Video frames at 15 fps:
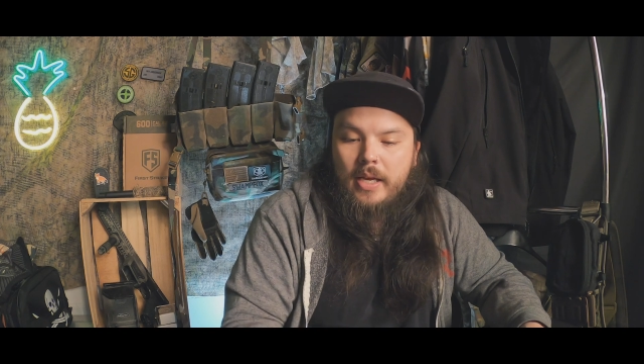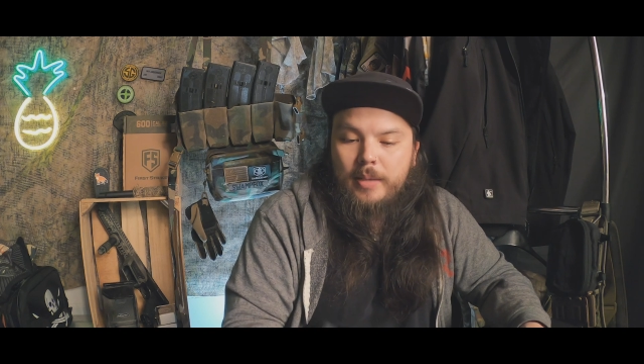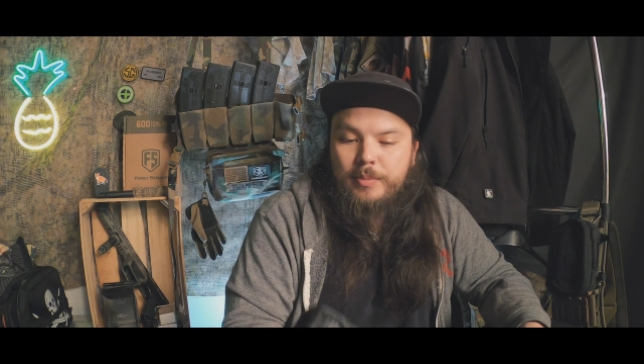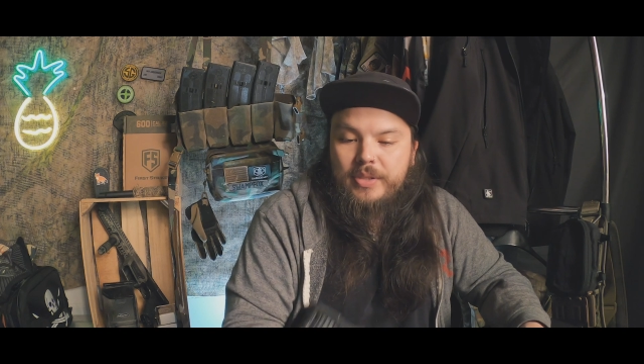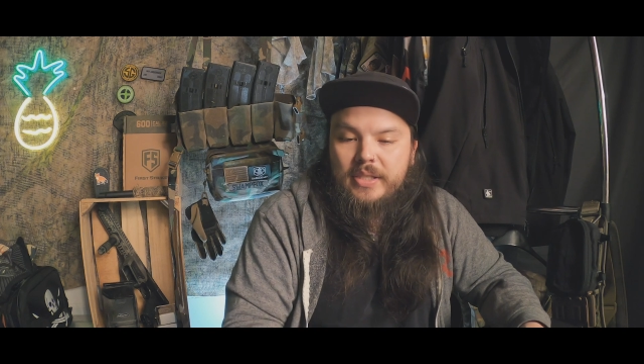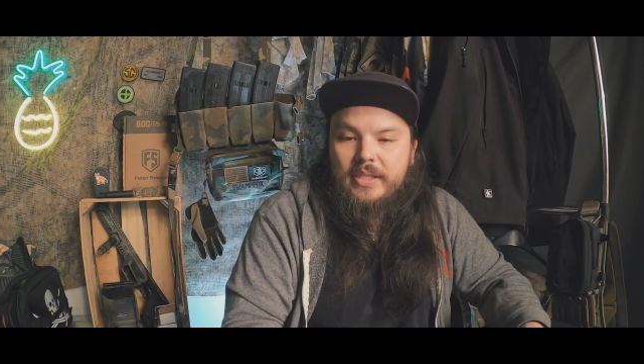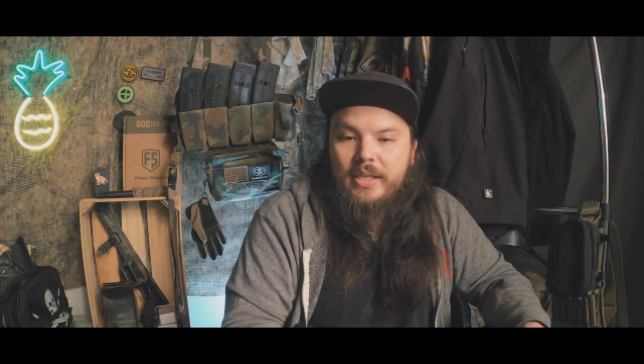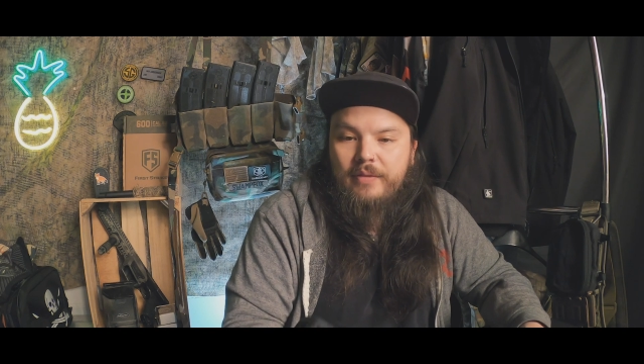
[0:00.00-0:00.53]

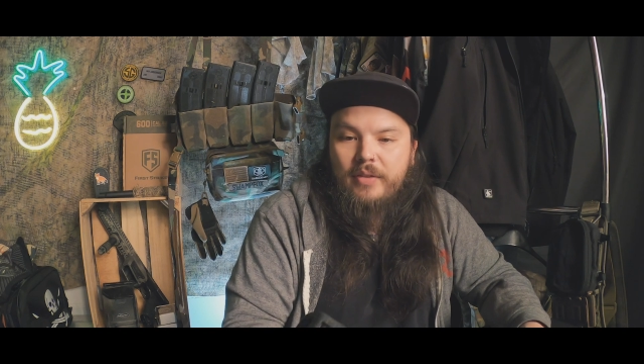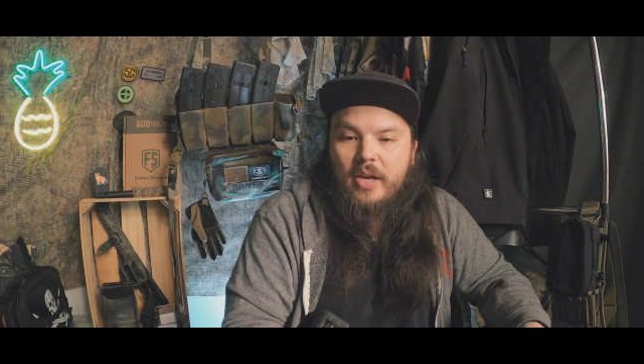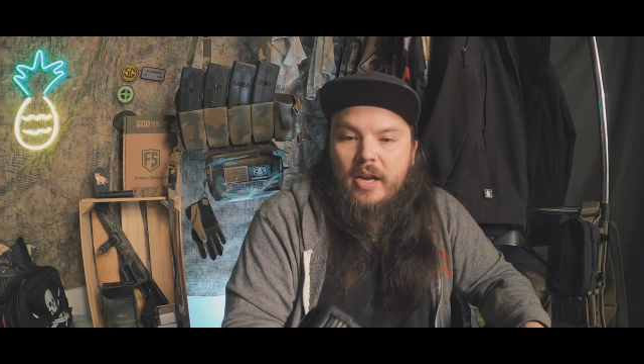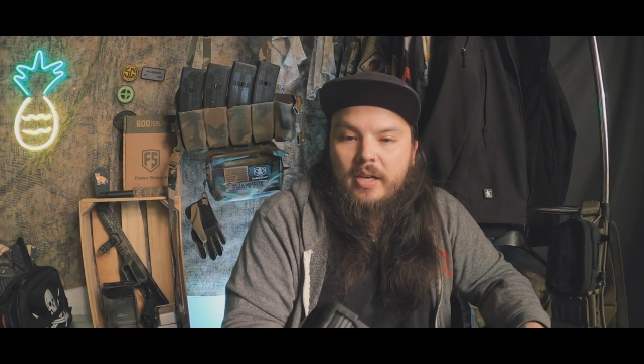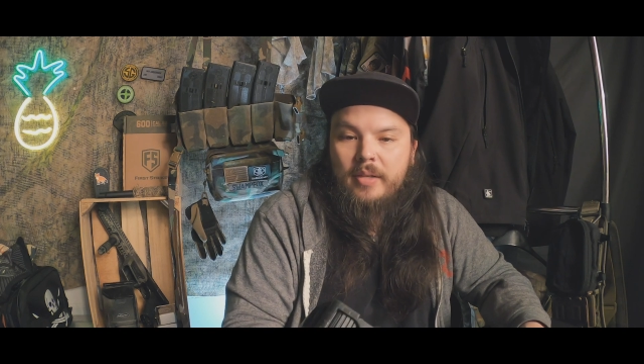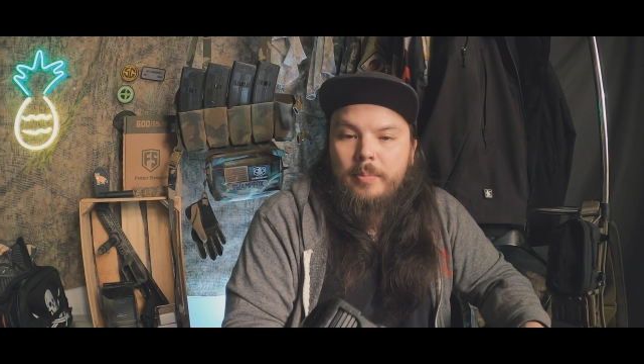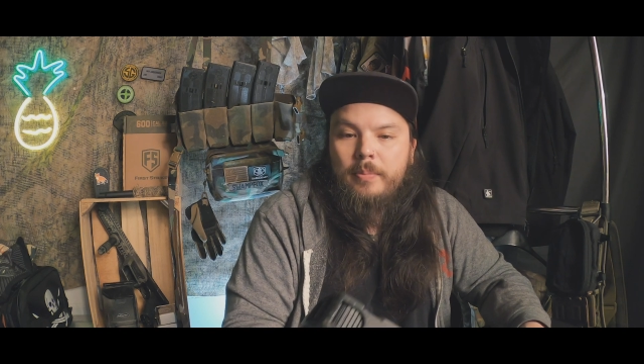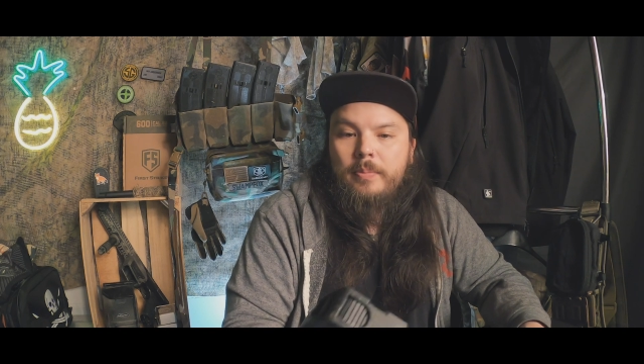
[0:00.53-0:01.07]
since I've
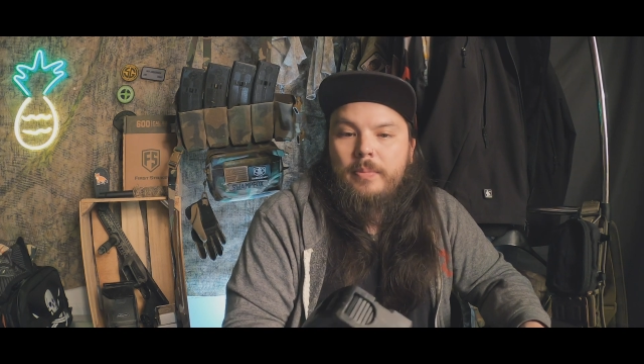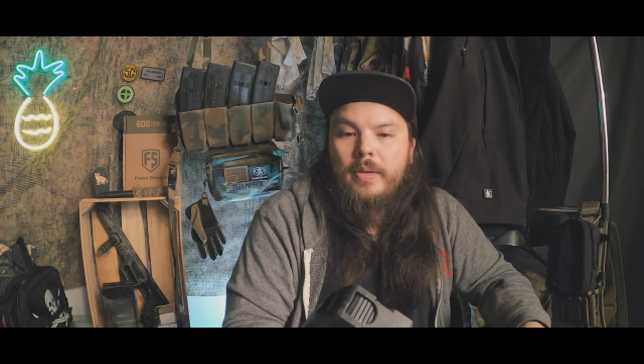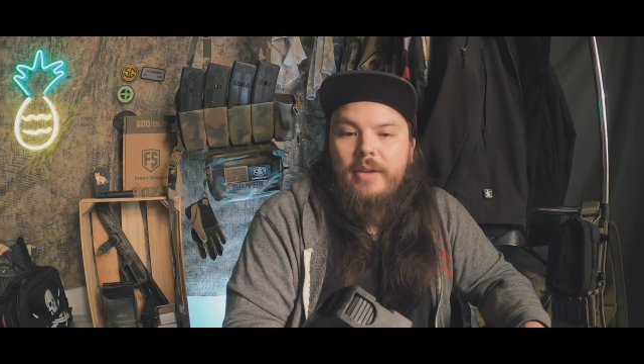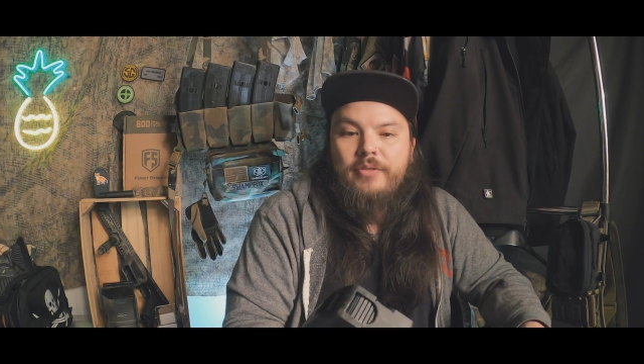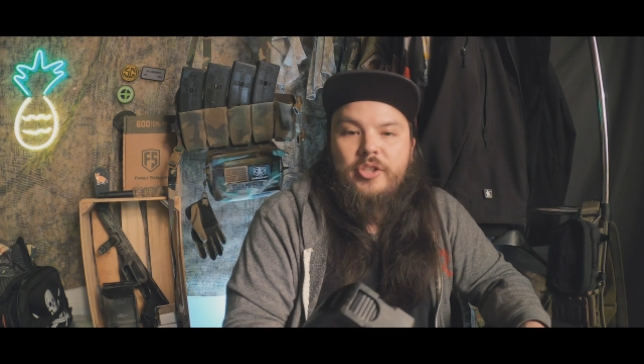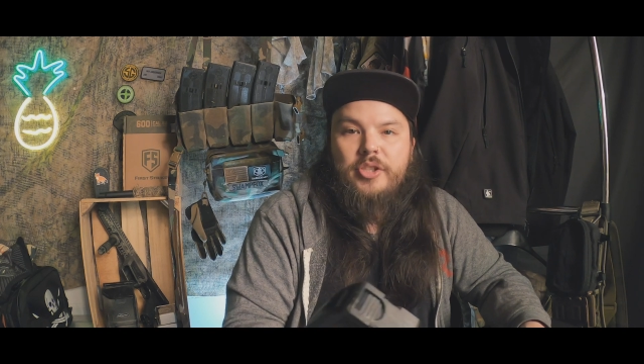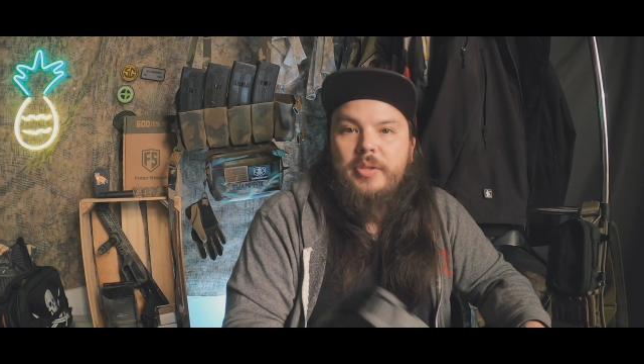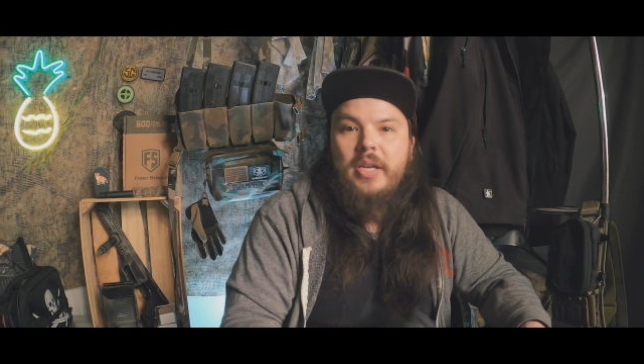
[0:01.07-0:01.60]
got them,
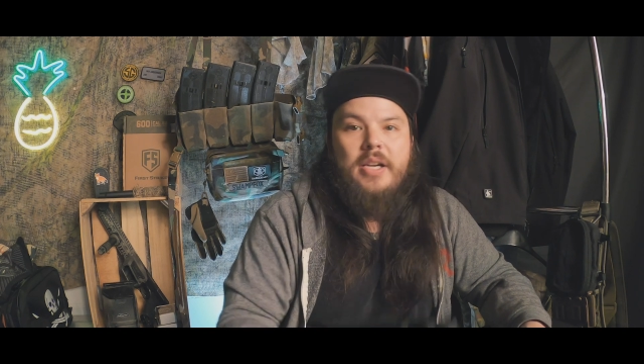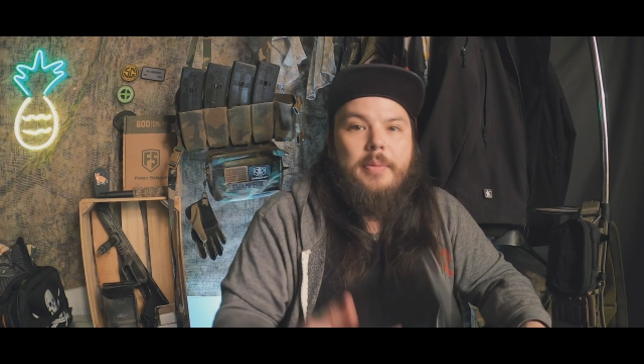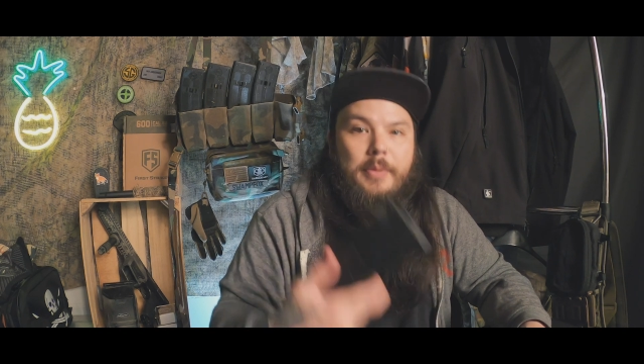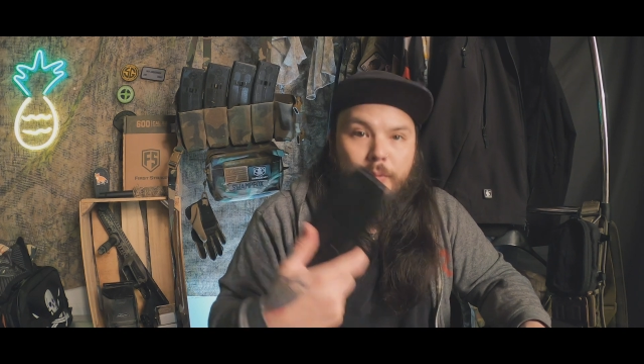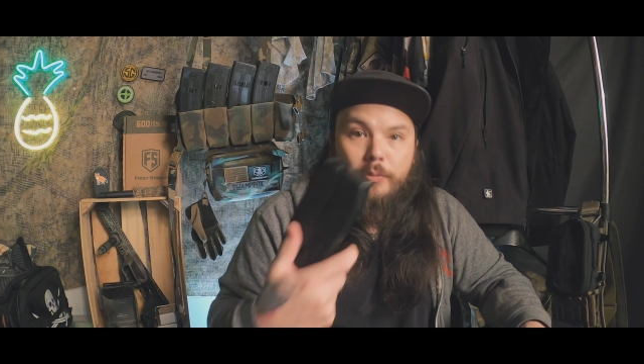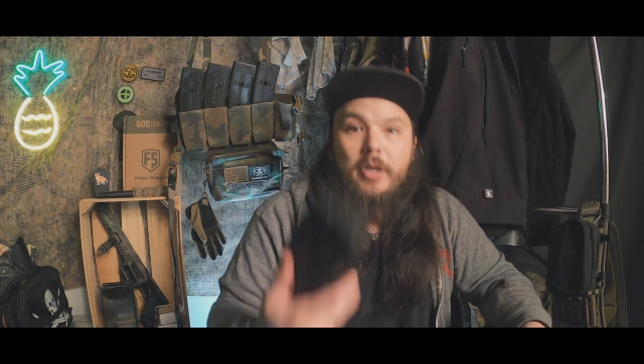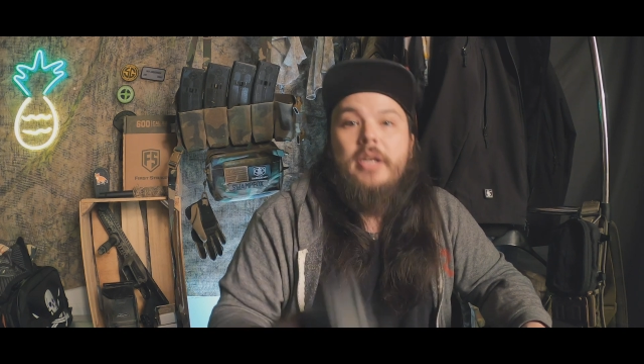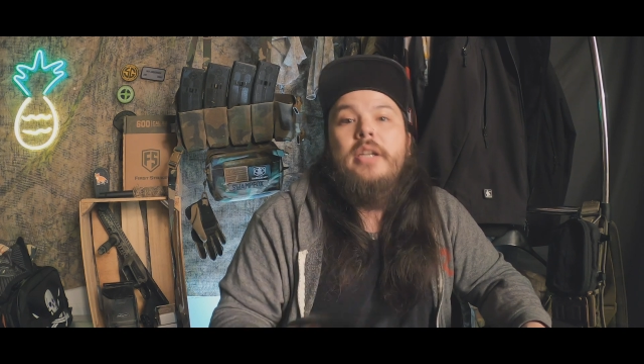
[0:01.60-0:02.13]
I've just kind of
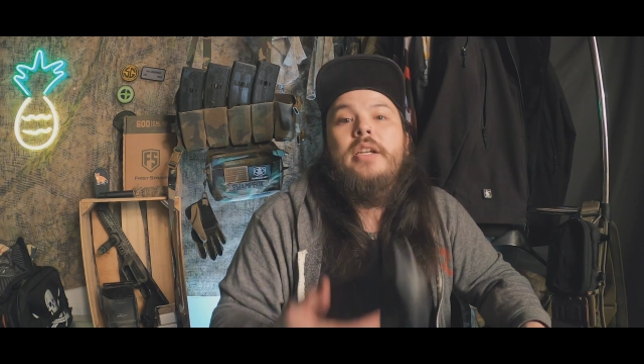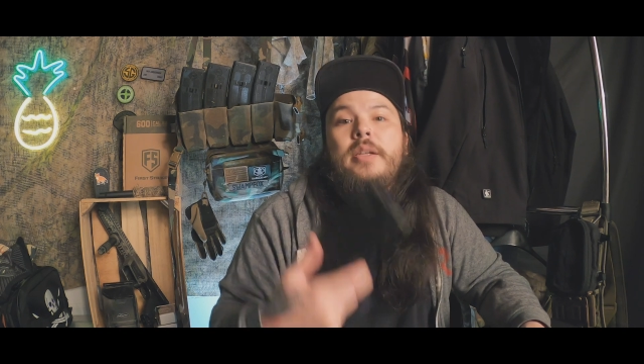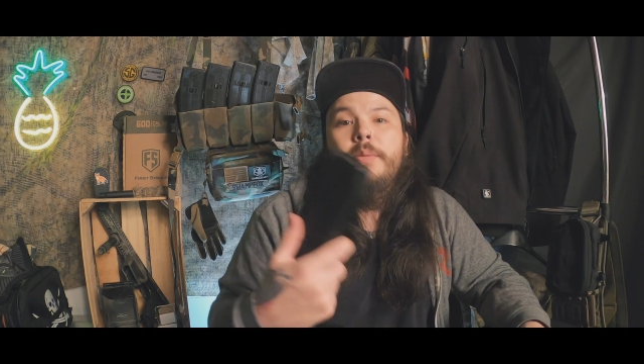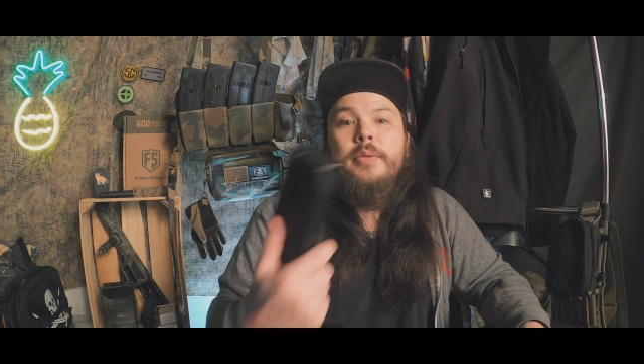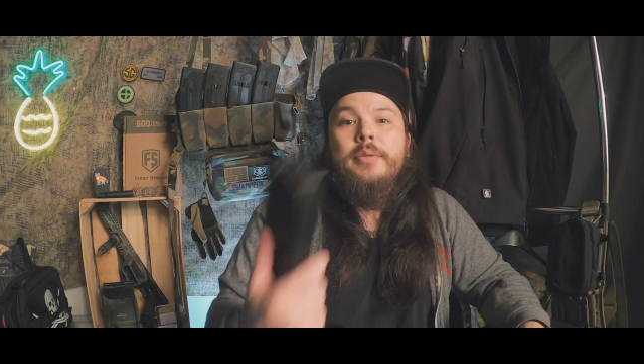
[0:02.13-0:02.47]
been running